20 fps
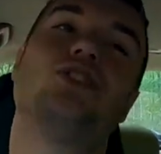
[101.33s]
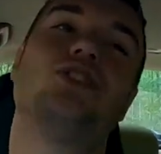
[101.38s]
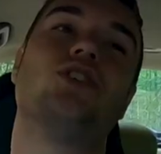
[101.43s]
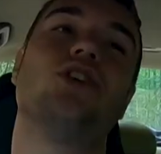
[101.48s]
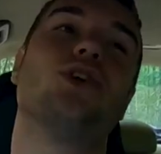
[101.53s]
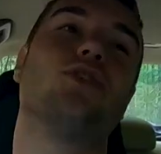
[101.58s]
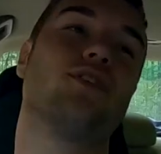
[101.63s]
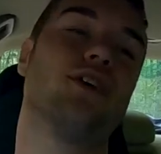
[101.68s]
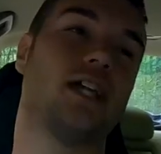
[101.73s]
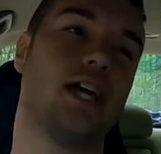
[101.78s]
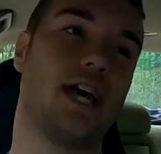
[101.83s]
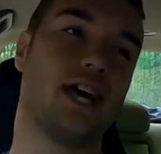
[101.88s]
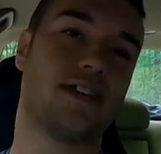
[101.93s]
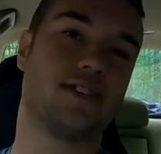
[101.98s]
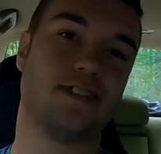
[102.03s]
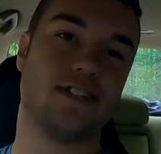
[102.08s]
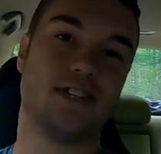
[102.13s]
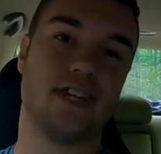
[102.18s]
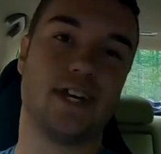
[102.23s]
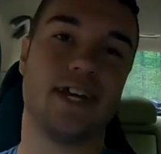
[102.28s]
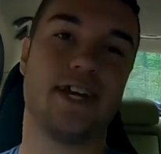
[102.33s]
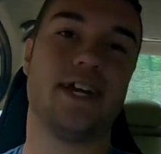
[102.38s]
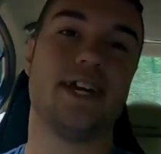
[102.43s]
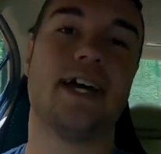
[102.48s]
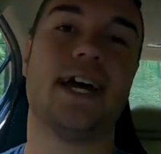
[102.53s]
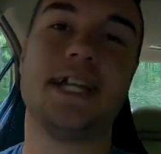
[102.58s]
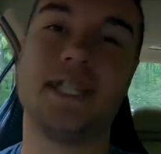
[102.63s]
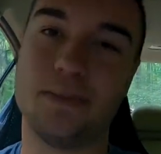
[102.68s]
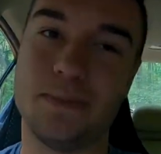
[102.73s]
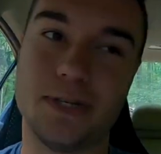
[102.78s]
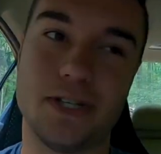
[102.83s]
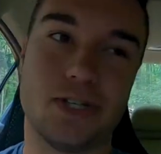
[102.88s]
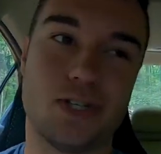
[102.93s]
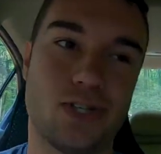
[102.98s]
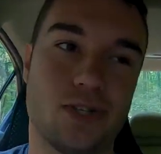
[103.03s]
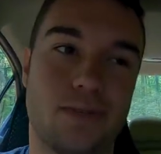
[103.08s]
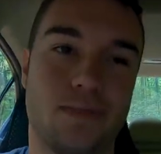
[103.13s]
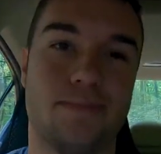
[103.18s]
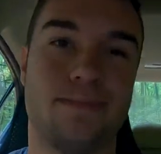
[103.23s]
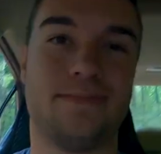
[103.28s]
chill, relaxing day at the
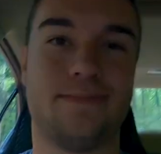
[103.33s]
beach.